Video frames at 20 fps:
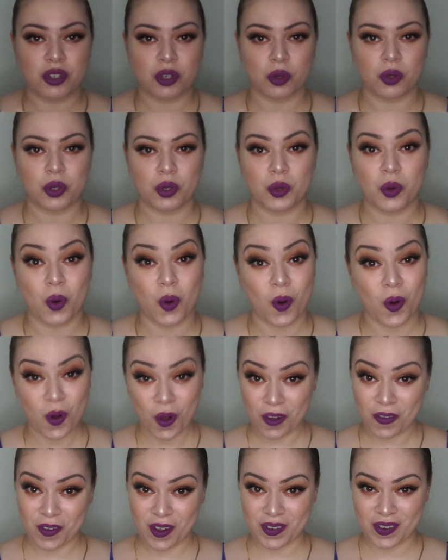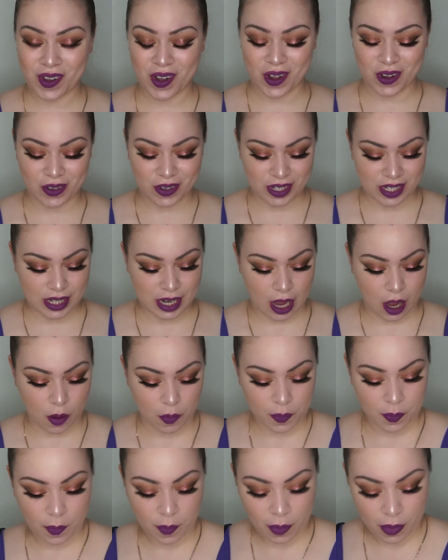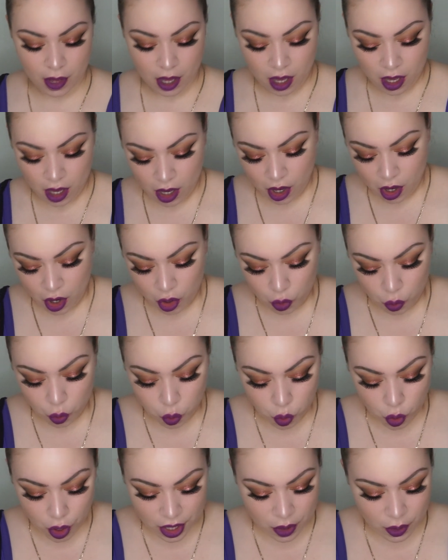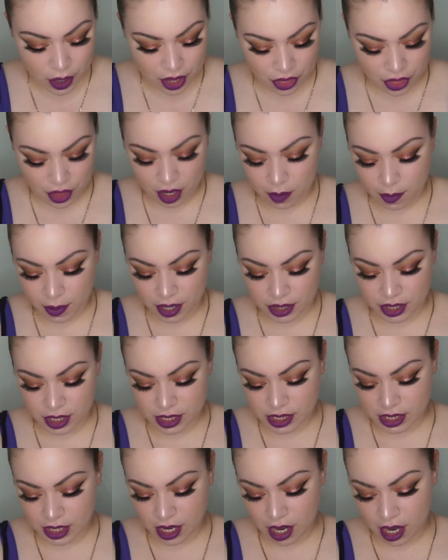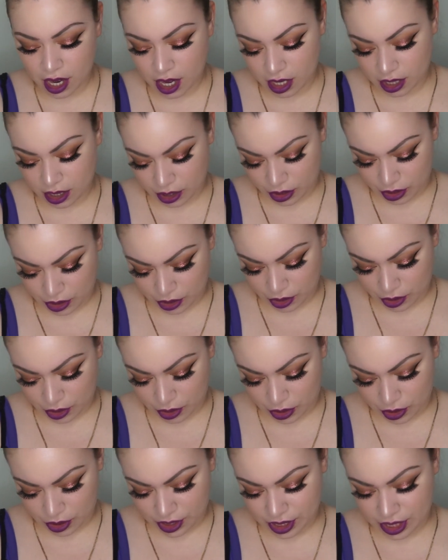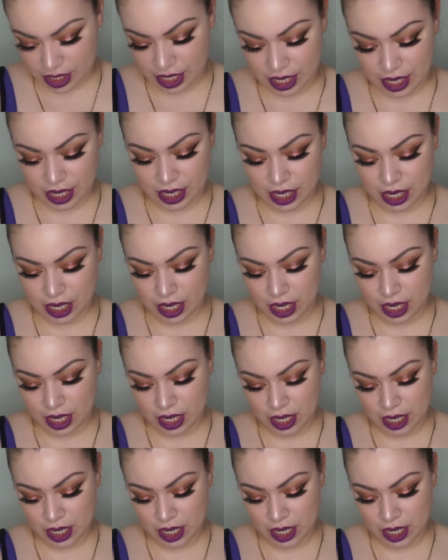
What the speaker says: showed you all 5 colors. Now, what do I think about these colors in...